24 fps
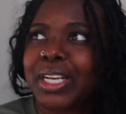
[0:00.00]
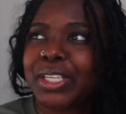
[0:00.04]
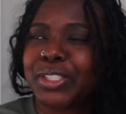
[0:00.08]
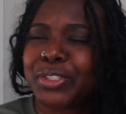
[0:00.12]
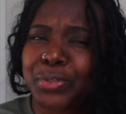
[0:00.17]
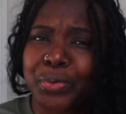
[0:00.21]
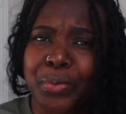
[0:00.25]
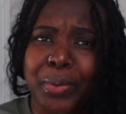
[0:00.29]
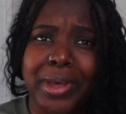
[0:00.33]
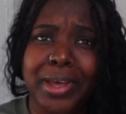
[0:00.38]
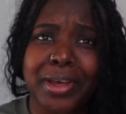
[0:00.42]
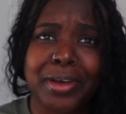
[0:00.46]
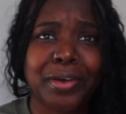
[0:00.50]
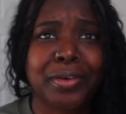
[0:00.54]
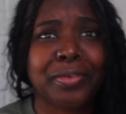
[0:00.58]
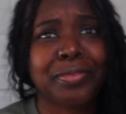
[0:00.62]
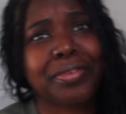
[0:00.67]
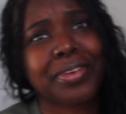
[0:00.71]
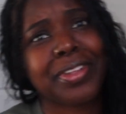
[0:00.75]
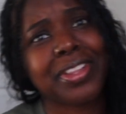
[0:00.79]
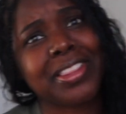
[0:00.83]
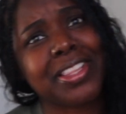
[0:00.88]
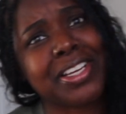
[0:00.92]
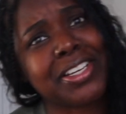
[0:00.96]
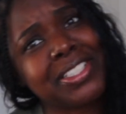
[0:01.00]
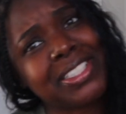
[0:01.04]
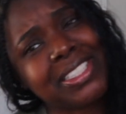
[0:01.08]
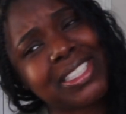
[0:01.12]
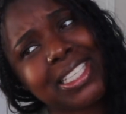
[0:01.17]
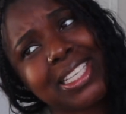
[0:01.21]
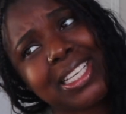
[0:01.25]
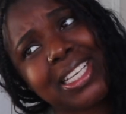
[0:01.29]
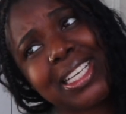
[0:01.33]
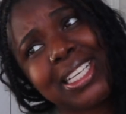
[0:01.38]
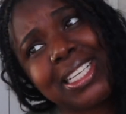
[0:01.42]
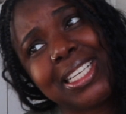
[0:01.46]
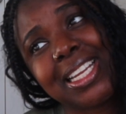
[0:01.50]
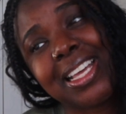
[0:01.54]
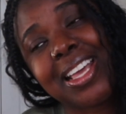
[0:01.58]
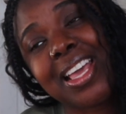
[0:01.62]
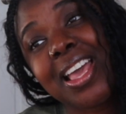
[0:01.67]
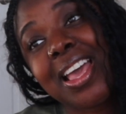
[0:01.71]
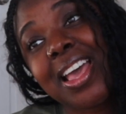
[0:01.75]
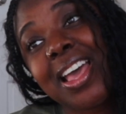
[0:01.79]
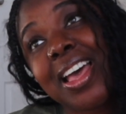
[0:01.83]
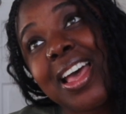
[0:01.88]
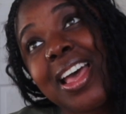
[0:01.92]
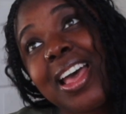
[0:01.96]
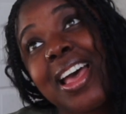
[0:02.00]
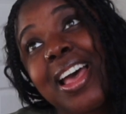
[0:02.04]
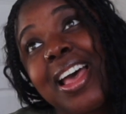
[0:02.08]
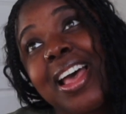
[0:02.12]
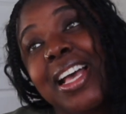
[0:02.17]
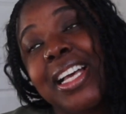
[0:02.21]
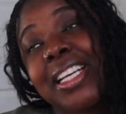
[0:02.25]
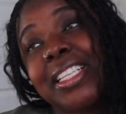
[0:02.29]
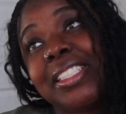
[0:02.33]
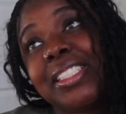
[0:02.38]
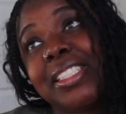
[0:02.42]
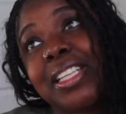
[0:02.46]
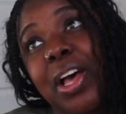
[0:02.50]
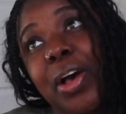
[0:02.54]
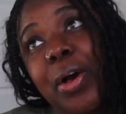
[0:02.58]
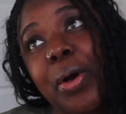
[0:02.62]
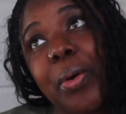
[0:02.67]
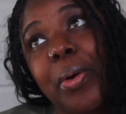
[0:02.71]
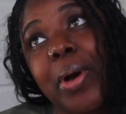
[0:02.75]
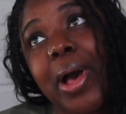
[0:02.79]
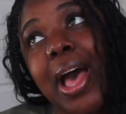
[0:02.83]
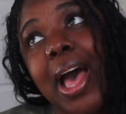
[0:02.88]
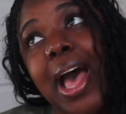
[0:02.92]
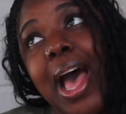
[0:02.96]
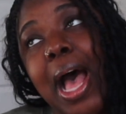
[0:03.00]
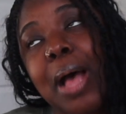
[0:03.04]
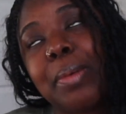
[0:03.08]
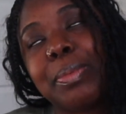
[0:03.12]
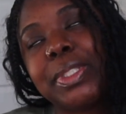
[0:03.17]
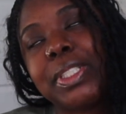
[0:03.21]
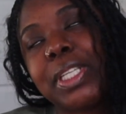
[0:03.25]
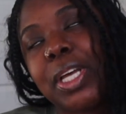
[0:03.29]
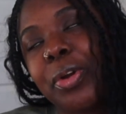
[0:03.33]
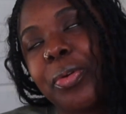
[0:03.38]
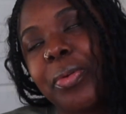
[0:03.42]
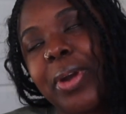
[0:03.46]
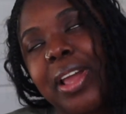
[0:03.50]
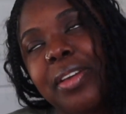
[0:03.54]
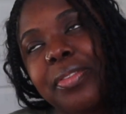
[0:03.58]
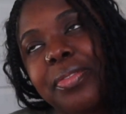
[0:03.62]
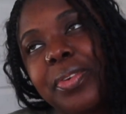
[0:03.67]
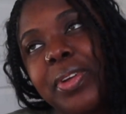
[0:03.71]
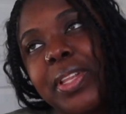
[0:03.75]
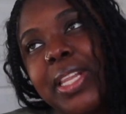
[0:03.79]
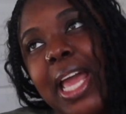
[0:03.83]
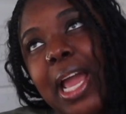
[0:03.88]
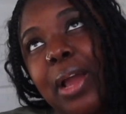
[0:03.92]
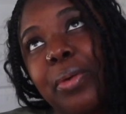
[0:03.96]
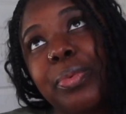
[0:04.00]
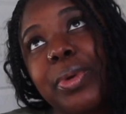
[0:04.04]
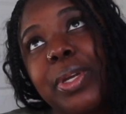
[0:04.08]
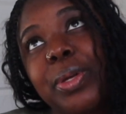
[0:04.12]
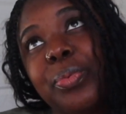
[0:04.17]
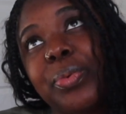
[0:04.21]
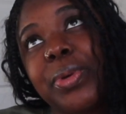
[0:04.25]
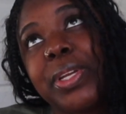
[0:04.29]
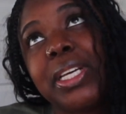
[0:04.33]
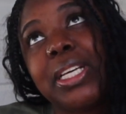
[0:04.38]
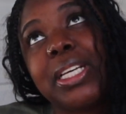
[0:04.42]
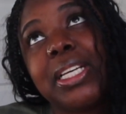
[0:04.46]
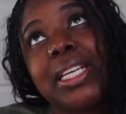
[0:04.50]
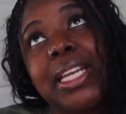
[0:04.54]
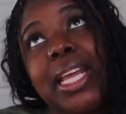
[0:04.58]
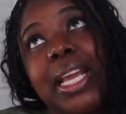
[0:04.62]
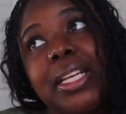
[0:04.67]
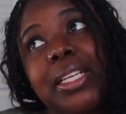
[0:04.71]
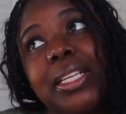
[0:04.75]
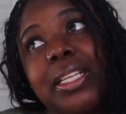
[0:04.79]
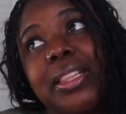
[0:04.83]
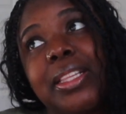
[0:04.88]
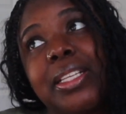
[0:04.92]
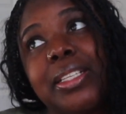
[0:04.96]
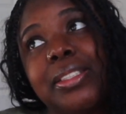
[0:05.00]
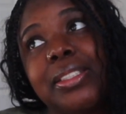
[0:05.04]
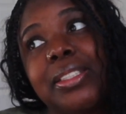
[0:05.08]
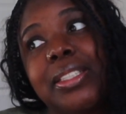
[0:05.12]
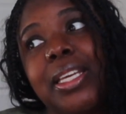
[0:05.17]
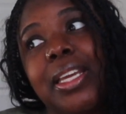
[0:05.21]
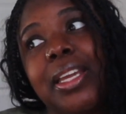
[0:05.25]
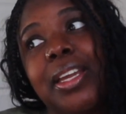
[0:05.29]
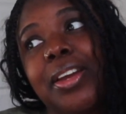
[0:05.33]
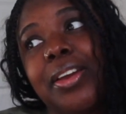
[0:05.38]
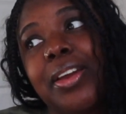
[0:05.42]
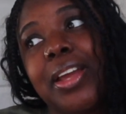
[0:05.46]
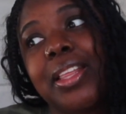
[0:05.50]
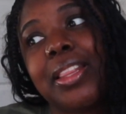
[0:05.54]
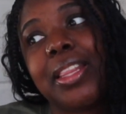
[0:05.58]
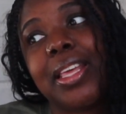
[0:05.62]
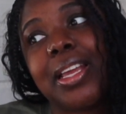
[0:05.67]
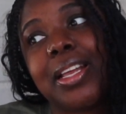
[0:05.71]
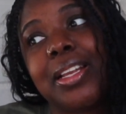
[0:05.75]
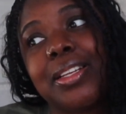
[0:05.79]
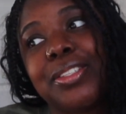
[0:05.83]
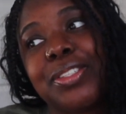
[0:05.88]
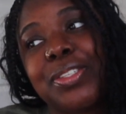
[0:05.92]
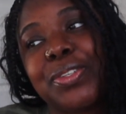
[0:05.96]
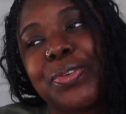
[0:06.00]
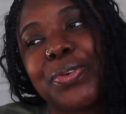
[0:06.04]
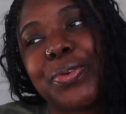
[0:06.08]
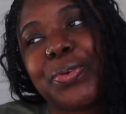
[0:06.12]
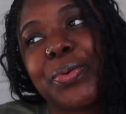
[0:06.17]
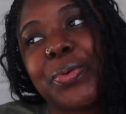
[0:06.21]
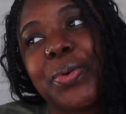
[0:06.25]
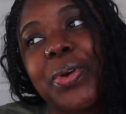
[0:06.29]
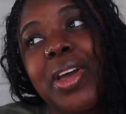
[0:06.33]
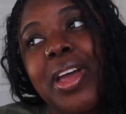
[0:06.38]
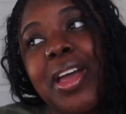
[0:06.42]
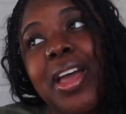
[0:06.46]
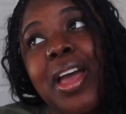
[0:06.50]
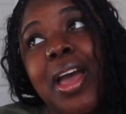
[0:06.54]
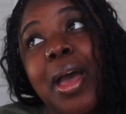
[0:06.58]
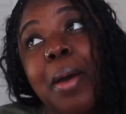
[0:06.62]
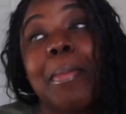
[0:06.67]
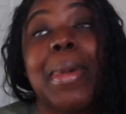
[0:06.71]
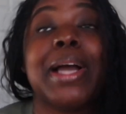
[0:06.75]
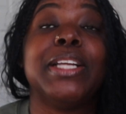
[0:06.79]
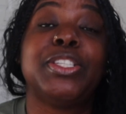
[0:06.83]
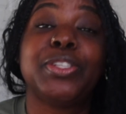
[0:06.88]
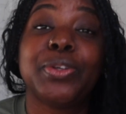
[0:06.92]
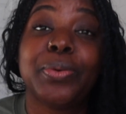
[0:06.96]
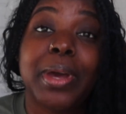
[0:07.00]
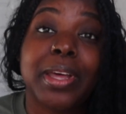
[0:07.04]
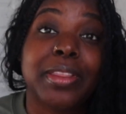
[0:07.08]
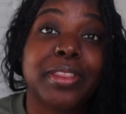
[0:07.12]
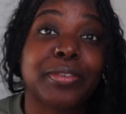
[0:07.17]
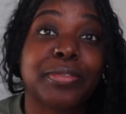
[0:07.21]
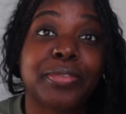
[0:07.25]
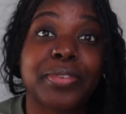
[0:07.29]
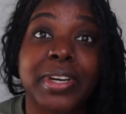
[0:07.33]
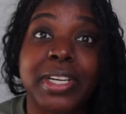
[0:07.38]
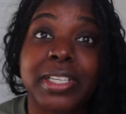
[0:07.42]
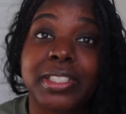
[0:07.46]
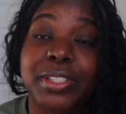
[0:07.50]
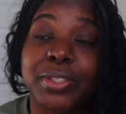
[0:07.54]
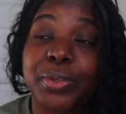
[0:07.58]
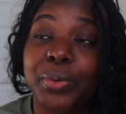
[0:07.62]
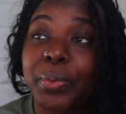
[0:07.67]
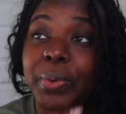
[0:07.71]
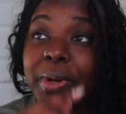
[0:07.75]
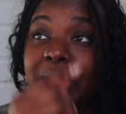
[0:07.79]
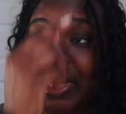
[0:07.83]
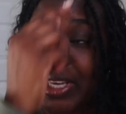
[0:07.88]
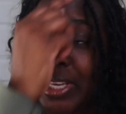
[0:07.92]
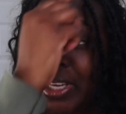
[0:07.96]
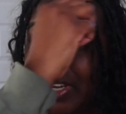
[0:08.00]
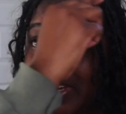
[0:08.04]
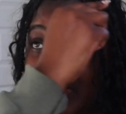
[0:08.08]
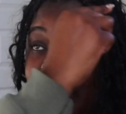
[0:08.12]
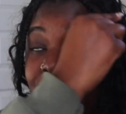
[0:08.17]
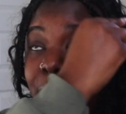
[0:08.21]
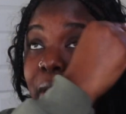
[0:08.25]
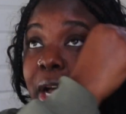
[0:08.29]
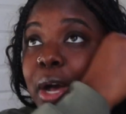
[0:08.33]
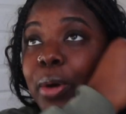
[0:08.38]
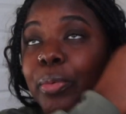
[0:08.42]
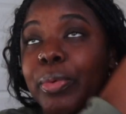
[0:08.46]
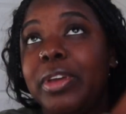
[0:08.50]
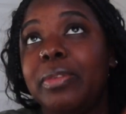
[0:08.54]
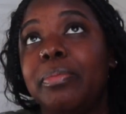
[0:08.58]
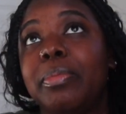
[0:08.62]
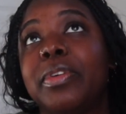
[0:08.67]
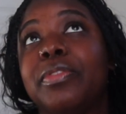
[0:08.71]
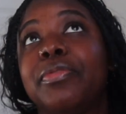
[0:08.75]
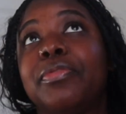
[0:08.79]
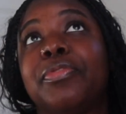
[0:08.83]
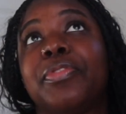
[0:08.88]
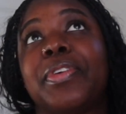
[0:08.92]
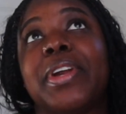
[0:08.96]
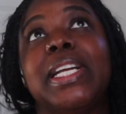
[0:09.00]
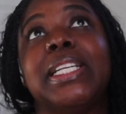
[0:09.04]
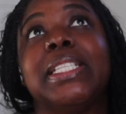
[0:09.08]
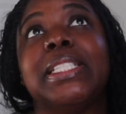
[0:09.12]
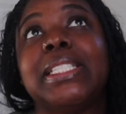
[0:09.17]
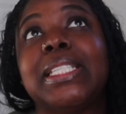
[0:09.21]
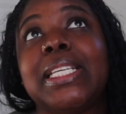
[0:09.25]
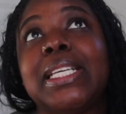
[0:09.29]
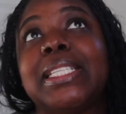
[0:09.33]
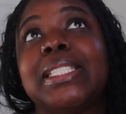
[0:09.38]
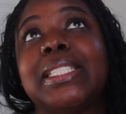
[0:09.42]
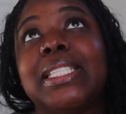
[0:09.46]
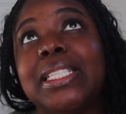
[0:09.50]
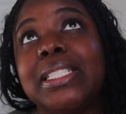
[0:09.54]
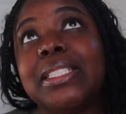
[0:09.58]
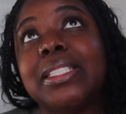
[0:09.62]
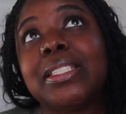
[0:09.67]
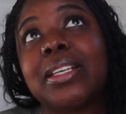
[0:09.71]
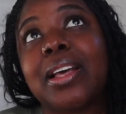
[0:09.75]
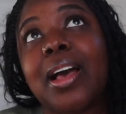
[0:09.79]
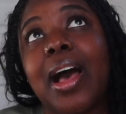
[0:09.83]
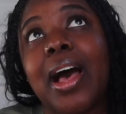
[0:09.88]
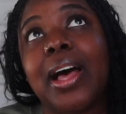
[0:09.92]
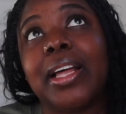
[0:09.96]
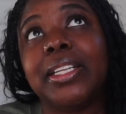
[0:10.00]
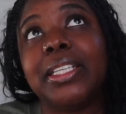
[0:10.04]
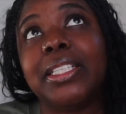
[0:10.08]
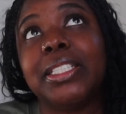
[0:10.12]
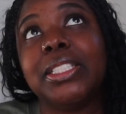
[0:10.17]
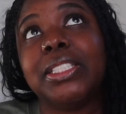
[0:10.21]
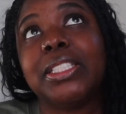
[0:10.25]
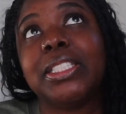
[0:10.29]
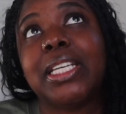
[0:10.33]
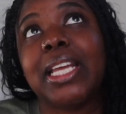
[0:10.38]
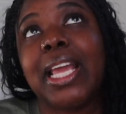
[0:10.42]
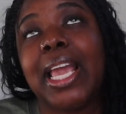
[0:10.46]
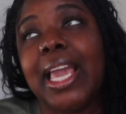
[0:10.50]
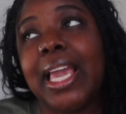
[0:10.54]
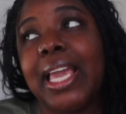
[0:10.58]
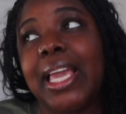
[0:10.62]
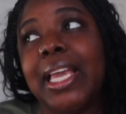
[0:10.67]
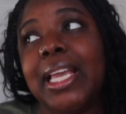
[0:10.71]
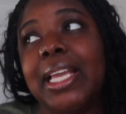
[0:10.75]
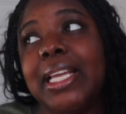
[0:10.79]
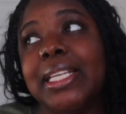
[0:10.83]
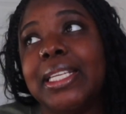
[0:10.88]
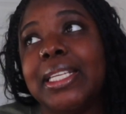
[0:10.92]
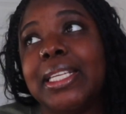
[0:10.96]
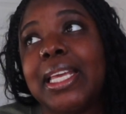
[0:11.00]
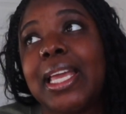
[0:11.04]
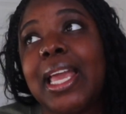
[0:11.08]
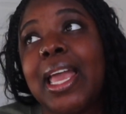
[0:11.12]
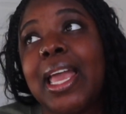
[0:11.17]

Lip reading: 12, 13. So I'm so grateful that we reconnected this year. And then my two other friends who were here, we've been friends since college. And